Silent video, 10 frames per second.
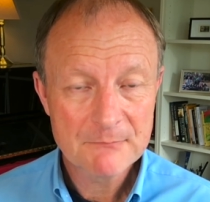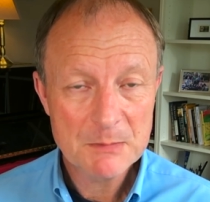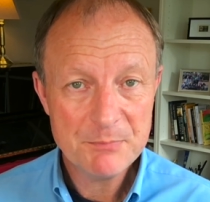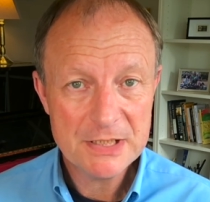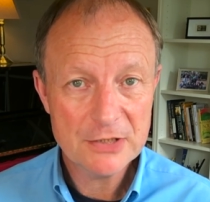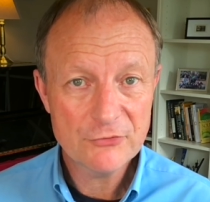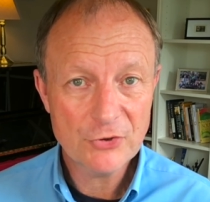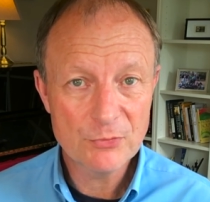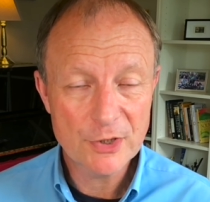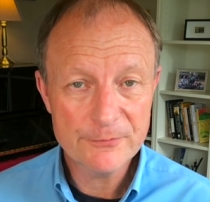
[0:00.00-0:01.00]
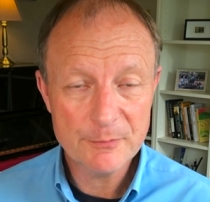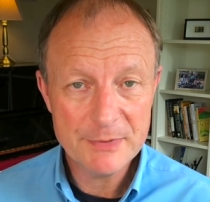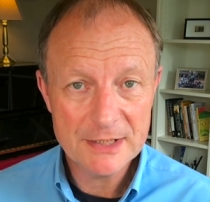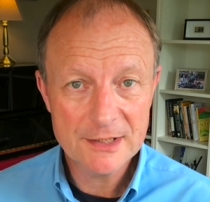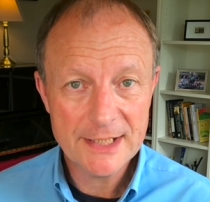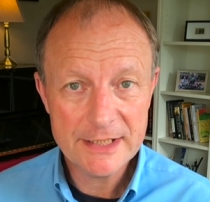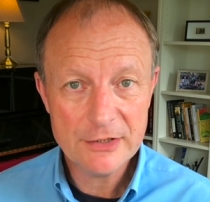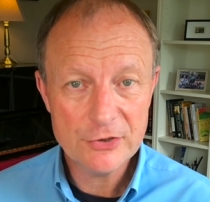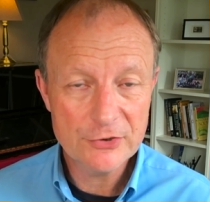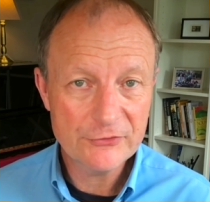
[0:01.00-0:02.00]
Being told off for being late,
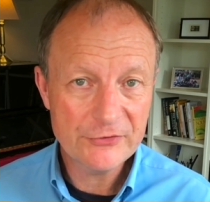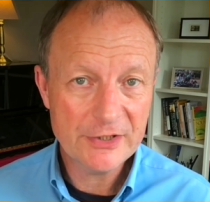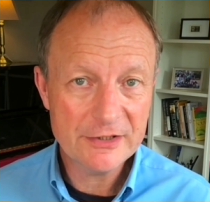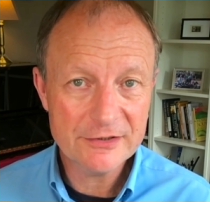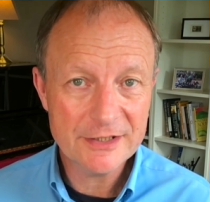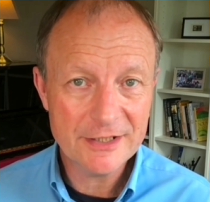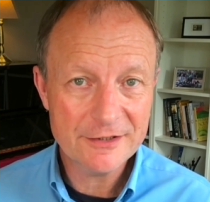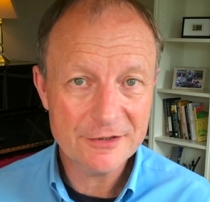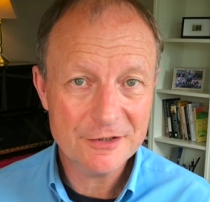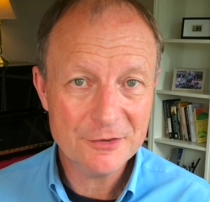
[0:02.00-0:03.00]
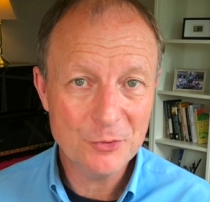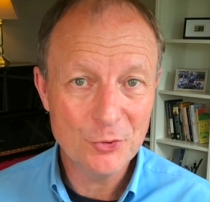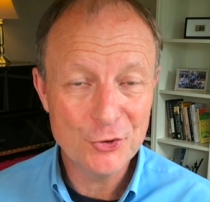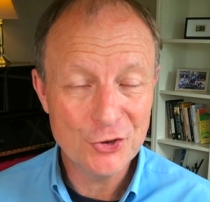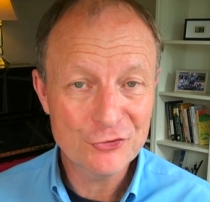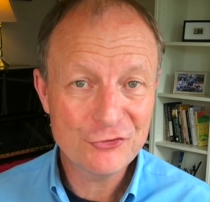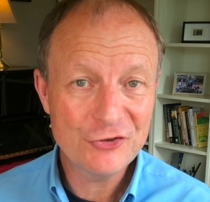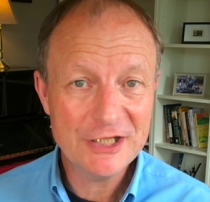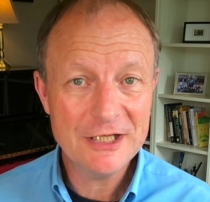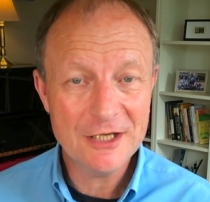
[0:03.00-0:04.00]
not sitting together, or not
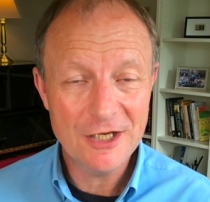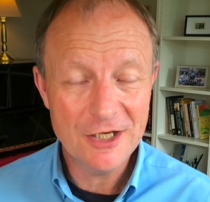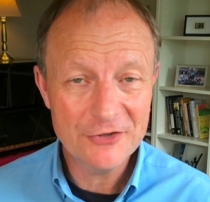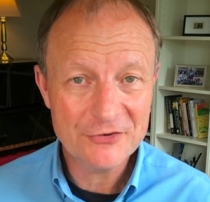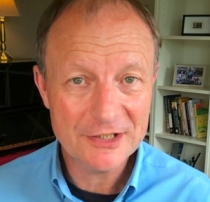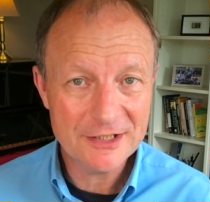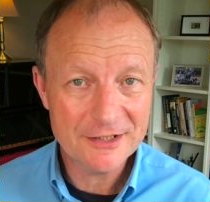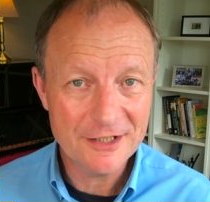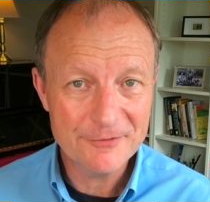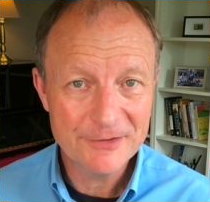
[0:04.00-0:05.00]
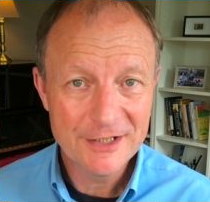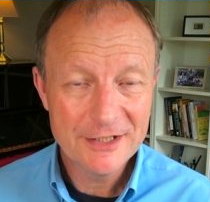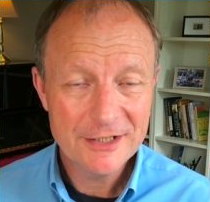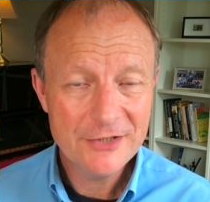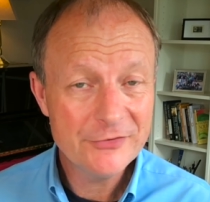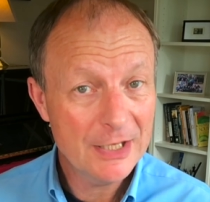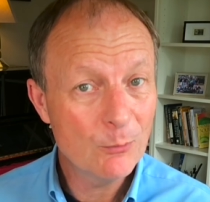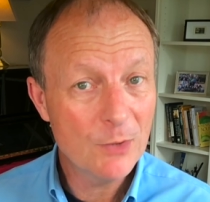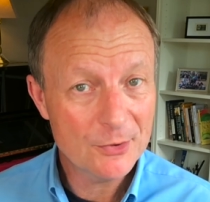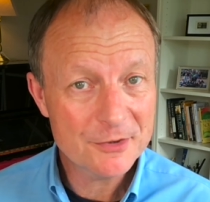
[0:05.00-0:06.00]
singing heartily enough, is that
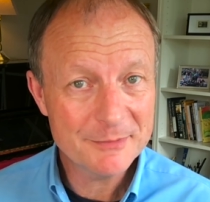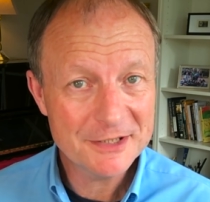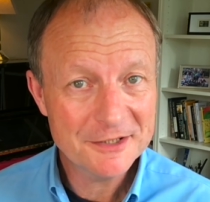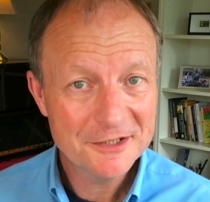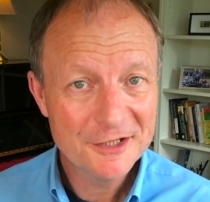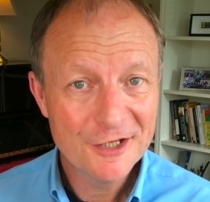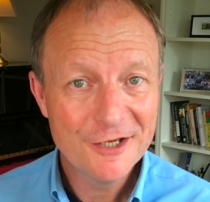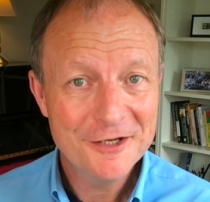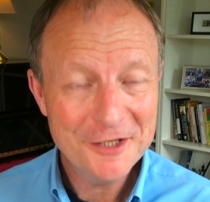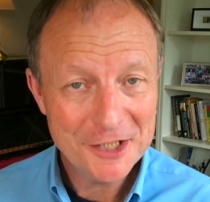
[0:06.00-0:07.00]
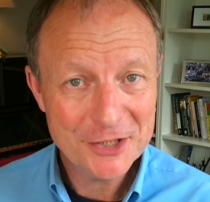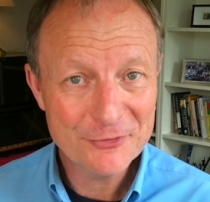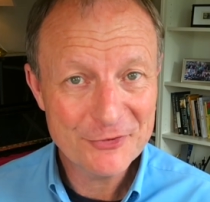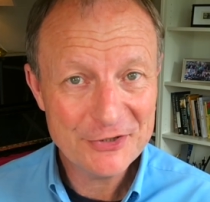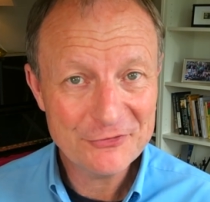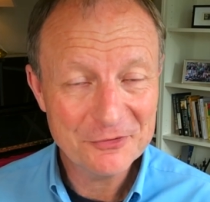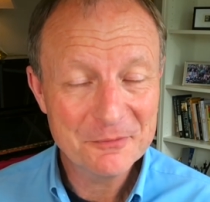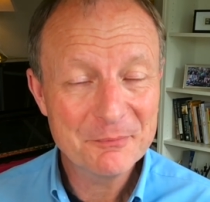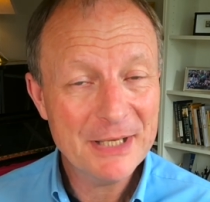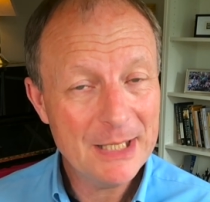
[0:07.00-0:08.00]
welcoming? I don't think so.
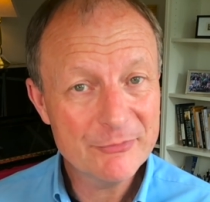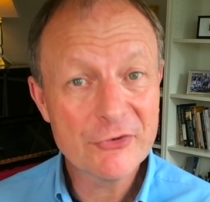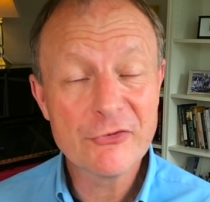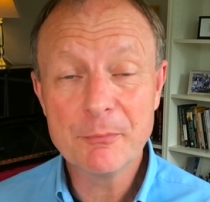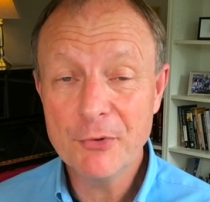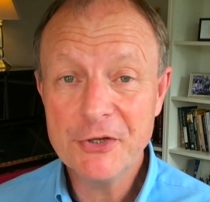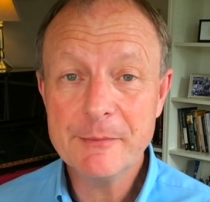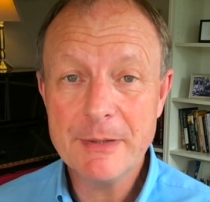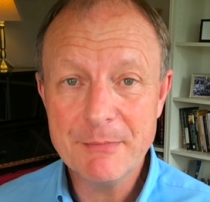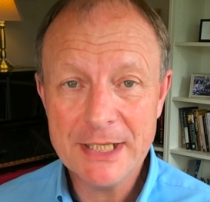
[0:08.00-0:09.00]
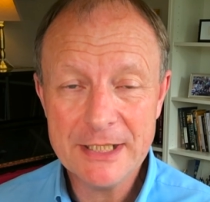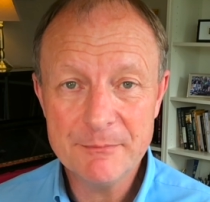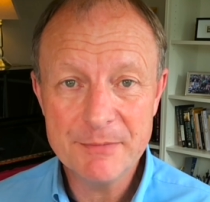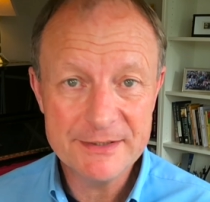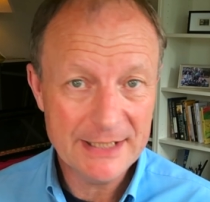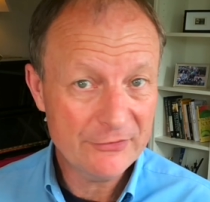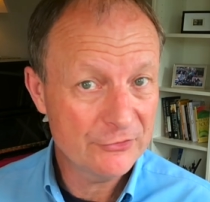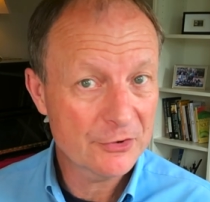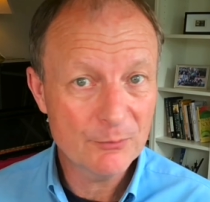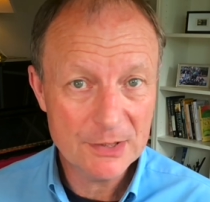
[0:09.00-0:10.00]
Perhaps there's a point to be made, but that's
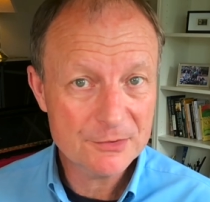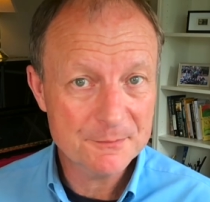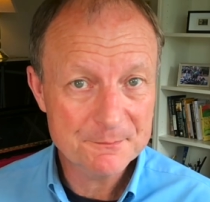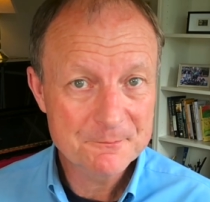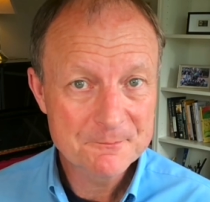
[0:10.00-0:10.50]
not a welcome.